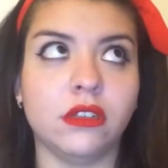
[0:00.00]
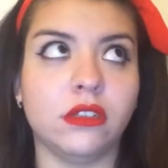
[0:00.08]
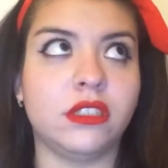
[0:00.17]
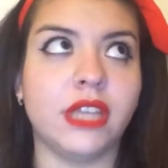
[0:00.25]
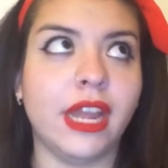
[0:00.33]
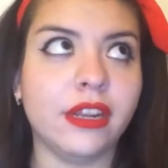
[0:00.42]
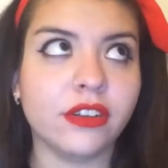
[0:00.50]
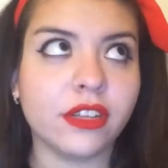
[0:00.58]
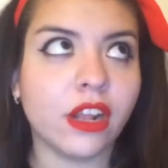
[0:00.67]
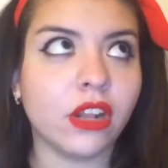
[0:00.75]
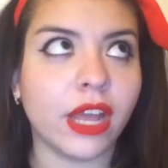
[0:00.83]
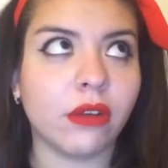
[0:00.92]

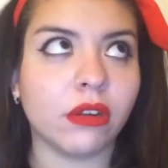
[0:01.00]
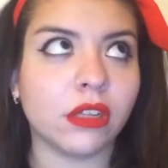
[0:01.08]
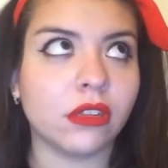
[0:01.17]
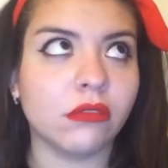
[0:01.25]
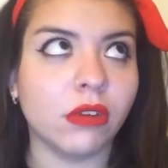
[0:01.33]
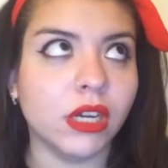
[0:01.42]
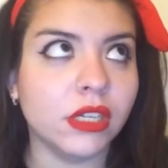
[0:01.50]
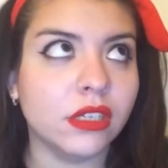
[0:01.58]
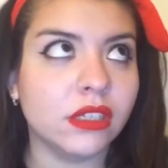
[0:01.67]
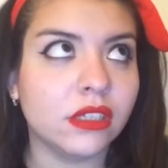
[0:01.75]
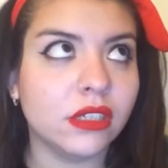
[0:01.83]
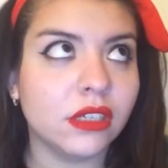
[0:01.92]
standing there like, what?
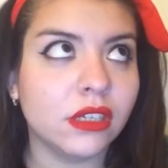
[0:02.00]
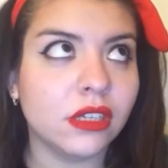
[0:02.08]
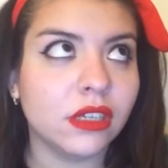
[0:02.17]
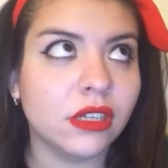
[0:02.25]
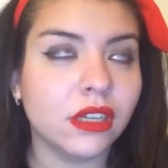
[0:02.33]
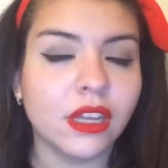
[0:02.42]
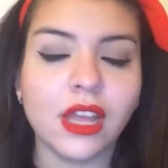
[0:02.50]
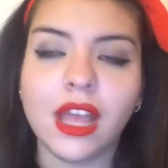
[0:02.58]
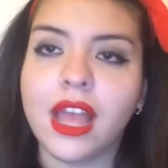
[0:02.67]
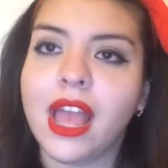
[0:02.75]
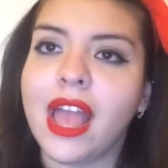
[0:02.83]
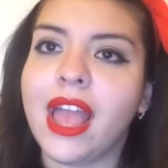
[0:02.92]

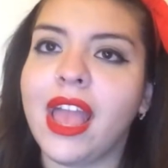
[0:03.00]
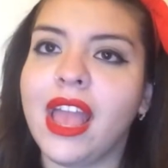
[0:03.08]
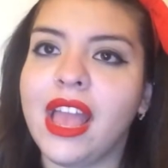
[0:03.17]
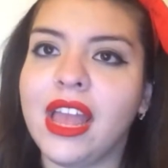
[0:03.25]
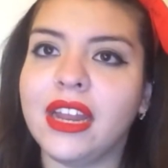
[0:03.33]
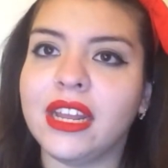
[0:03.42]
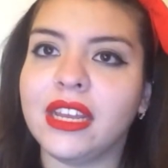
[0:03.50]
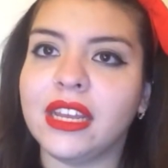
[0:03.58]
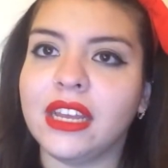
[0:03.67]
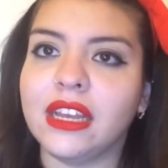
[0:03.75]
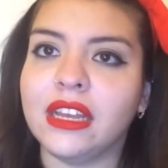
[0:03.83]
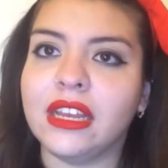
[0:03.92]
And
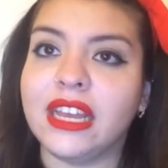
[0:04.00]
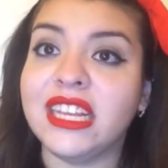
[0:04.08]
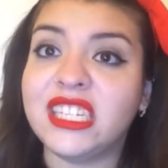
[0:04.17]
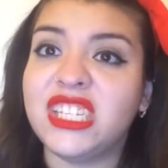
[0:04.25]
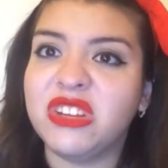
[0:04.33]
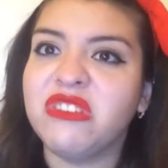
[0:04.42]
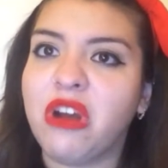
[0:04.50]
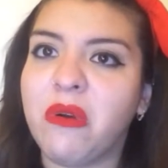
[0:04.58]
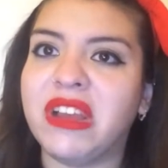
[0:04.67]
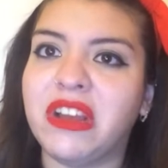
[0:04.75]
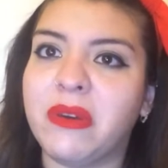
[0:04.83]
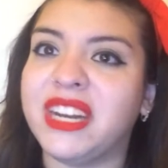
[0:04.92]
he's still
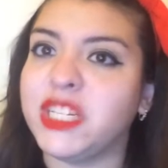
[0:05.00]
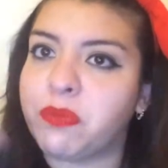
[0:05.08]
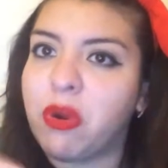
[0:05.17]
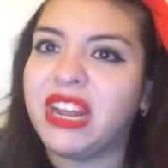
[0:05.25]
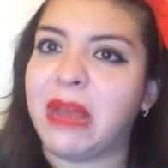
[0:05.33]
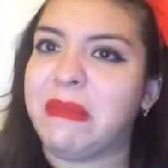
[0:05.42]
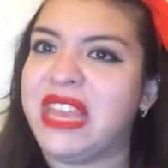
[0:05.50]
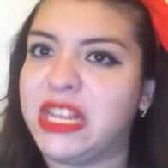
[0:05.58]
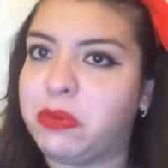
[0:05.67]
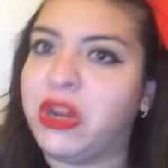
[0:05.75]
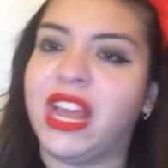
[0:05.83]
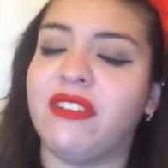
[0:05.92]
going, he's pointing at me,
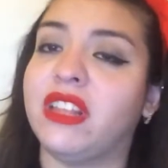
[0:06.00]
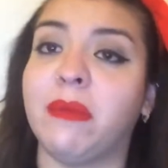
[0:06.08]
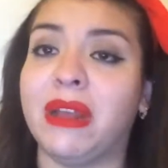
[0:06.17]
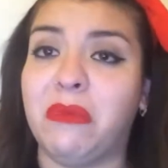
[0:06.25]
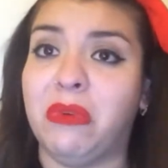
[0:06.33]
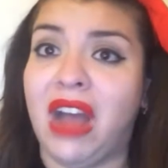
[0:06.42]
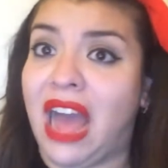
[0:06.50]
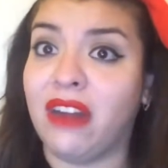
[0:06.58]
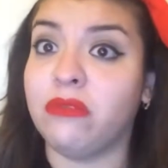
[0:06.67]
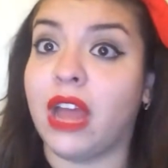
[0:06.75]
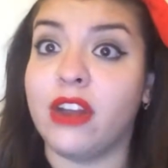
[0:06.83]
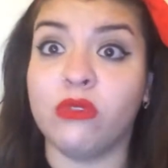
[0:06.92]
he's pointing at everything. I'm like, what?
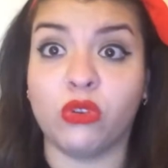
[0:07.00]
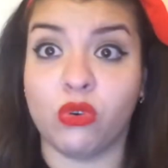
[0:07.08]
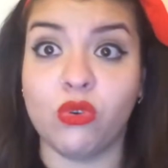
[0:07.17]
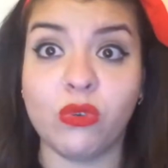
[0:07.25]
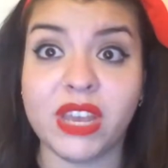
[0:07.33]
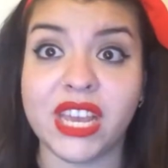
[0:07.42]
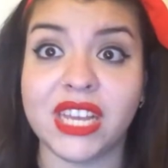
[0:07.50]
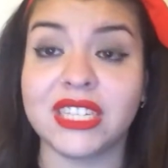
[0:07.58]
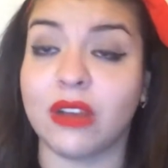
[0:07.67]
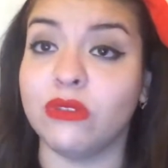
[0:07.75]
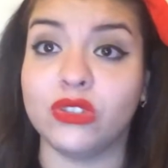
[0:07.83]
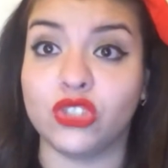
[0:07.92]
I don't know who he
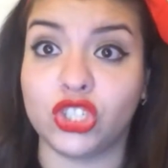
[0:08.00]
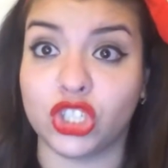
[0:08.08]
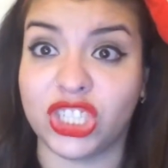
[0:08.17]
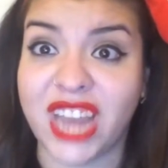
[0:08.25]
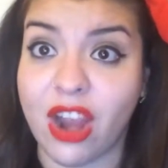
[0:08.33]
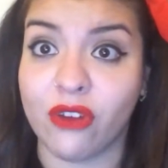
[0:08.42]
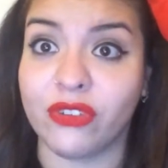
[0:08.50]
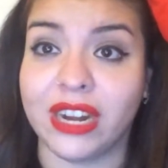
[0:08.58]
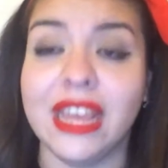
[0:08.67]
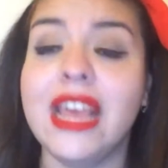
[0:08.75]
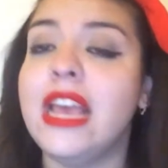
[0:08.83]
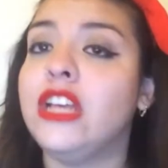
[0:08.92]
is. I was just
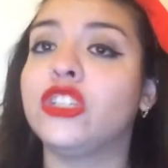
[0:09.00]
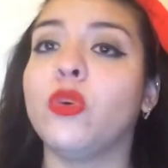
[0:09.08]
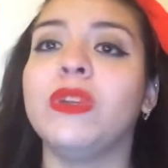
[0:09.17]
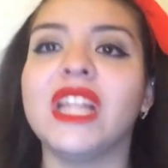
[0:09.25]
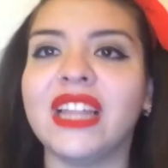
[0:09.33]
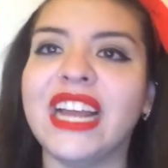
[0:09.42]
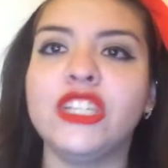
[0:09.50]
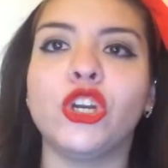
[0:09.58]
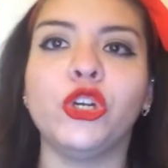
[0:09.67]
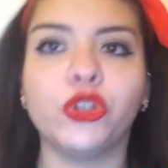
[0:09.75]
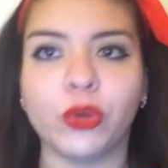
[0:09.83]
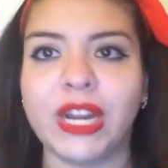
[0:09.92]
terrified. So when the light
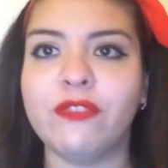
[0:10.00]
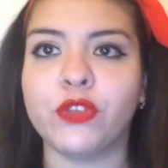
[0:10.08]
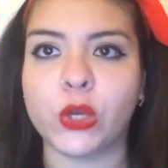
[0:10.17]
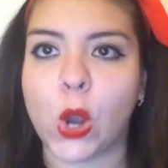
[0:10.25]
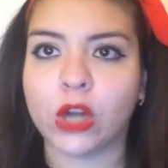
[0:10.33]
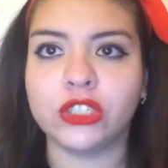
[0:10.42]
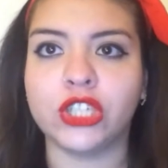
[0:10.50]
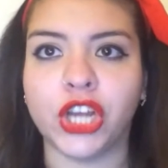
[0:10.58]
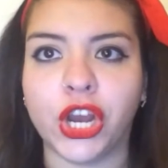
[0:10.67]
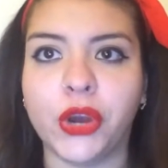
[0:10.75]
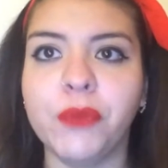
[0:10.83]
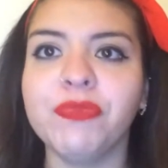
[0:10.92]
turned green for the cars to
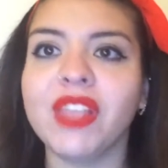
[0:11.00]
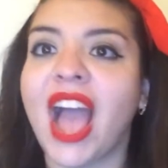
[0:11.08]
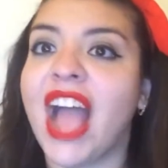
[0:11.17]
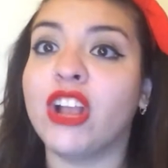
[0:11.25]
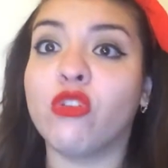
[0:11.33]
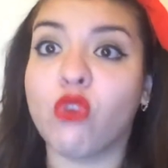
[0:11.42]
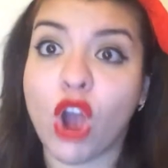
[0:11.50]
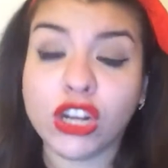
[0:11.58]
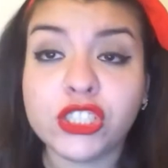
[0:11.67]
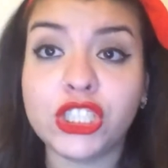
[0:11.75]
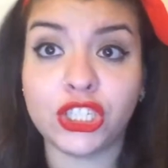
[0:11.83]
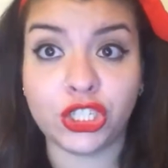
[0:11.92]
go, I
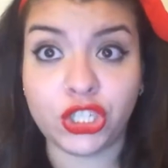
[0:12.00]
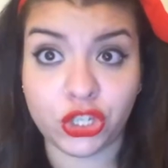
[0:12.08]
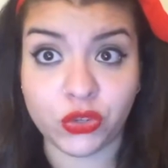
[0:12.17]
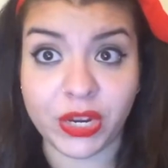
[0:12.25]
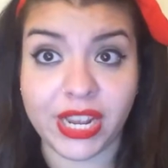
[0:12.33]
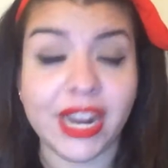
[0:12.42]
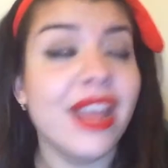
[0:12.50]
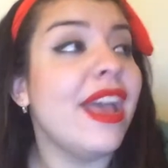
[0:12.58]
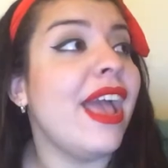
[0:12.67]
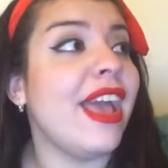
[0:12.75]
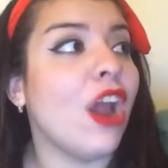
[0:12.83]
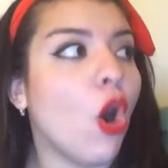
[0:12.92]
crossed the street
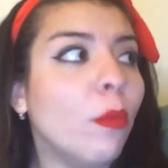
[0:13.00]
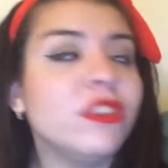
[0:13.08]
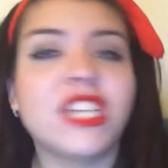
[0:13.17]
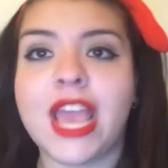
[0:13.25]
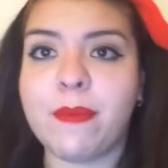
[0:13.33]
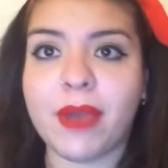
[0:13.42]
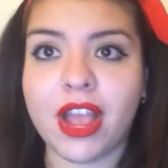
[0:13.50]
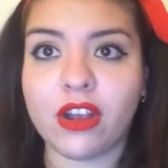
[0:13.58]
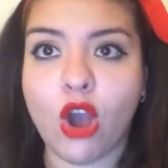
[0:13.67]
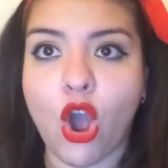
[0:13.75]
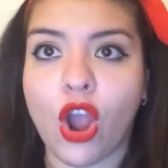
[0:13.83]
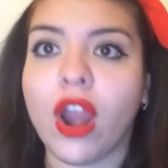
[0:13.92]
and almost get hit by a
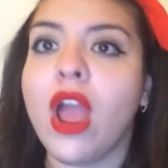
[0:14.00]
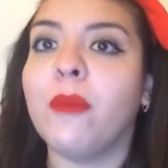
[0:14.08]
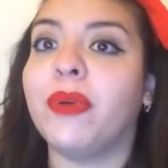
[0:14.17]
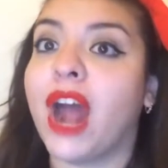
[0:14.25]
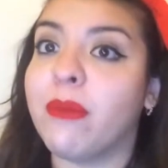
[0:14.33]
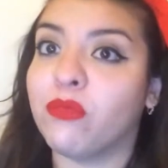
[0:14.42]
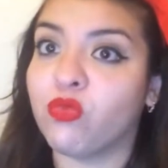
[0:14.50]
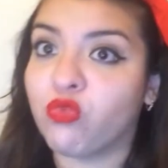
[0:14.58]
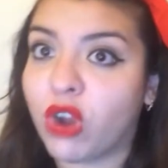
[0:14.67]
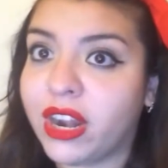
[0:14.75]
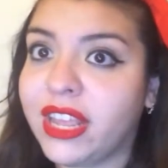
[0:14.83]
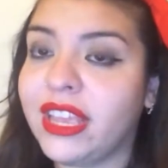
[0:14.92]
car, but I'm
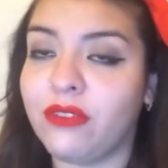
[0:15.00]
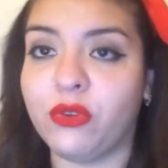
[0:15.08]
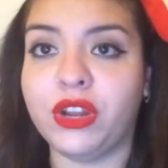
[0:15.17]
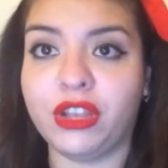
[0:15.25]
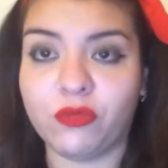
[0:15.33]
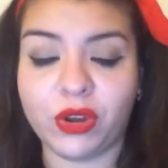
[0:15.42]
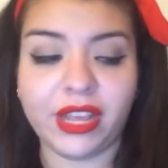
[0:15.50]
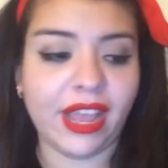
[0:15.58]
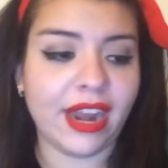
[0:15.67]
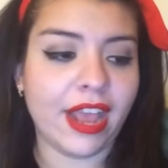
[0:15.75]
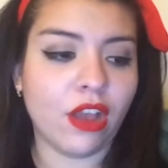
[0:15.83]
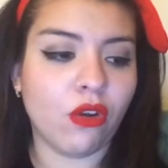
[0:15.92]
running and running and running,
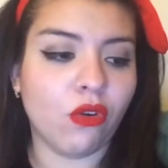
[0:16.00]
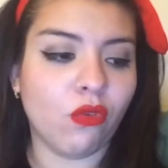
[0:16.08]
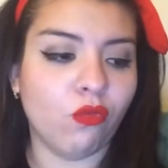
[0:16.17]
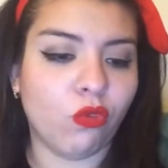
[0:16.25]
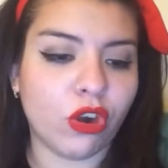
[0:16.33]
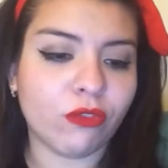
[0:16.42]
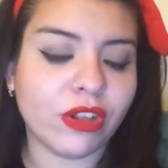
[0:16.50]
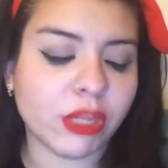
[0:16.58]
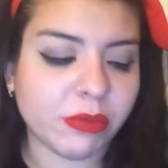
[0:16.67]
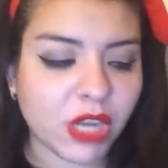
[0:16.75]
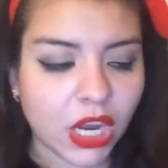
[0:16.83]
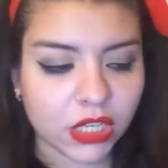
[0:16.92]
and I run around
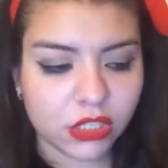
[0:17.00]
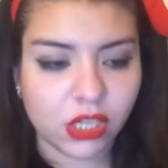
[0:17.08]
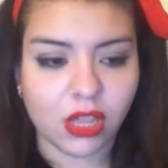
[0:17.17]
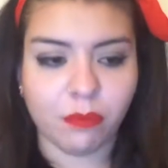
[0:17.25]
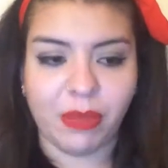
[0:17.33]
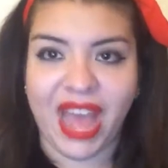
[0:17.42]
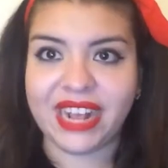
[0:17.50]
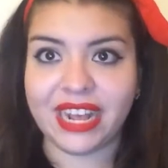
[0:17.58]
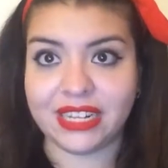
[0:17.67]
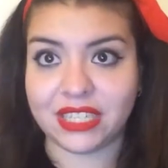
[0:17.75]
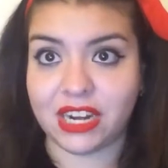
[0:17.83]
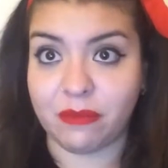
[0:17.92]
the block to the
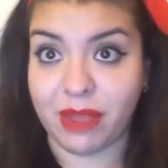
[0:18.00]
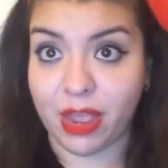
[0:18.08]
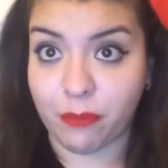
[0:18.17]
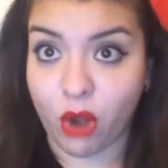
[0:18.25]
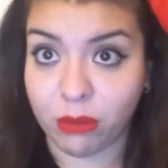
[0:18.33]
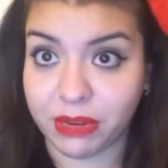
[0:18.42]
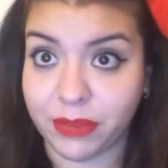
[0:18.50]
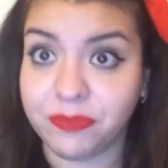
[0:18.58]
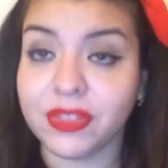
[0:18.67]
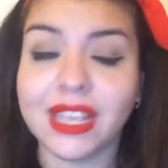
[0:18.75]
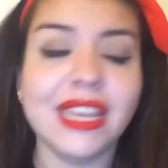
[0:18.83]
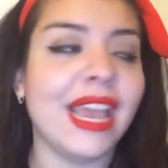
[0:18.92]
back exit of my apartment,
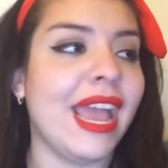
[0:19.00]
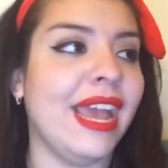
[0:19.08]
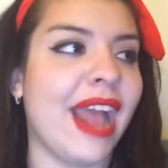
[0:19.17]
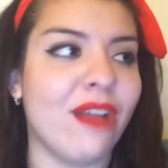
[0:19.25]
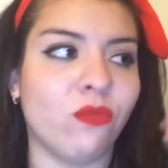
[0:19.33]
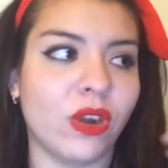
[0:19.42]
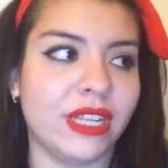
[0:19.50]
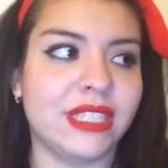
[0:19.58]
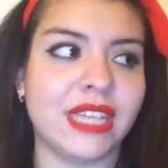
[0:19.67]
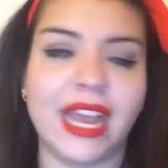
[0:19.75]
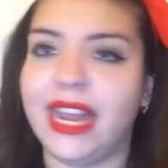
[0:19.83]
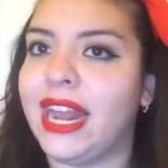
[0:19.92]
and I run
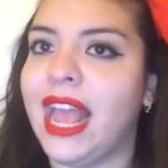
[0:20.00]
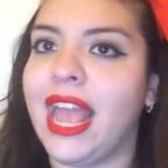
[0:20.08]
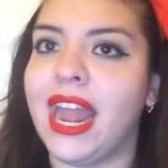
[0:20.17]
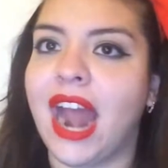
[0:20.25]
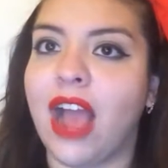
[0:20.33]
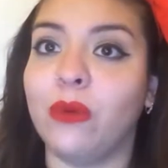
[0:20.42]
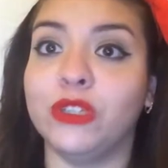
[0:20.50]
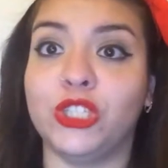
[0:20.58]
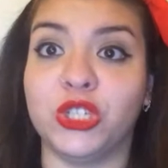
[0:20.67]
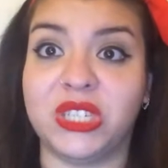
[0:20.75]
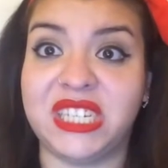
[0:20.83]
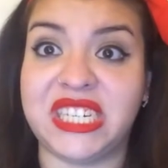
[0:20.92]
inside, and I
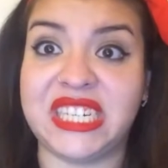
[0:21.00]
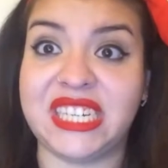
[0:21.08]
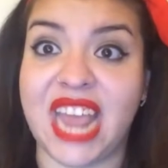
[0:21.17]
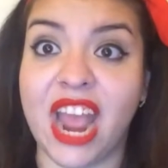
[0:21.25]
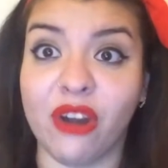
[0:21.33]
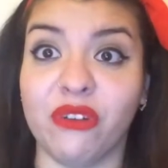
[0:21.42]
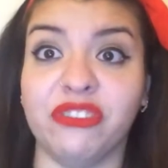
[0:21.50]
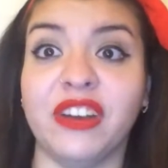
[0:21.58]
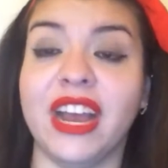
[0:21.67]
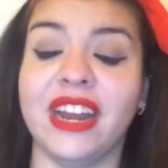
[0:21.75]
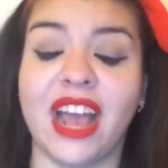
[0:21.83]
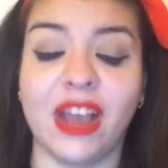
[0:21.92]
was just
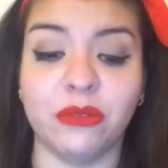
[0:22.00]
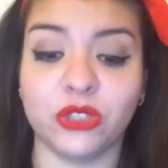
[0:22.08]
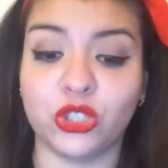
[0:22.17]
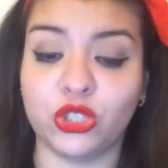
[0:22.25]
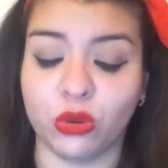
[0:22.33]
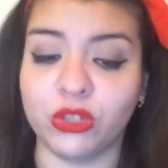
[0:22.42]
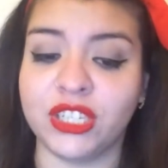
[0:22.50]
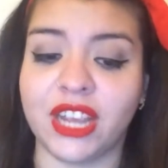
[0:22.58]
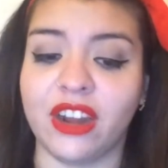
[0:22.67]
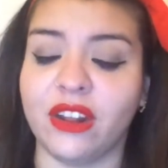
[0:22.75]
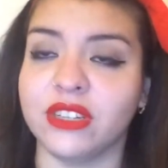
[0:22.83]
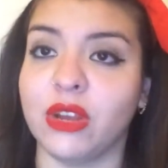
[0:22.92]
terrified. I was so
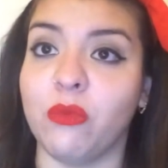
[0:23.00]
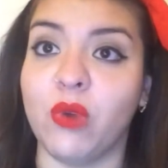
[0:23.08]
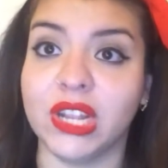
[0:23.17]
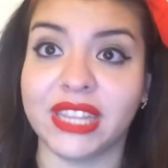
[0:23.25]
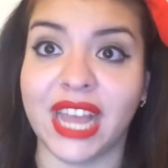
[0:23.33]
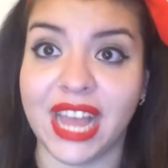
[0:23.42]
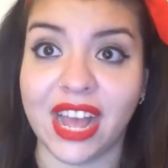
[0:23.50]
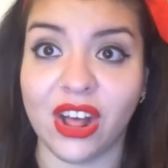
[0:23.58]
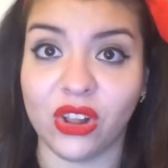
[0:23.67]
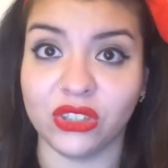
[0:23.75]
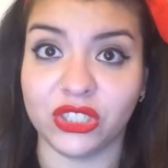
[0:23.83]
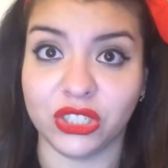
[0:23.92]
scared. I was like, what the
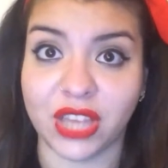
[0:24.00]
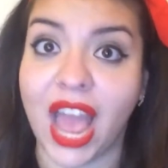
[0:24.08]
hell just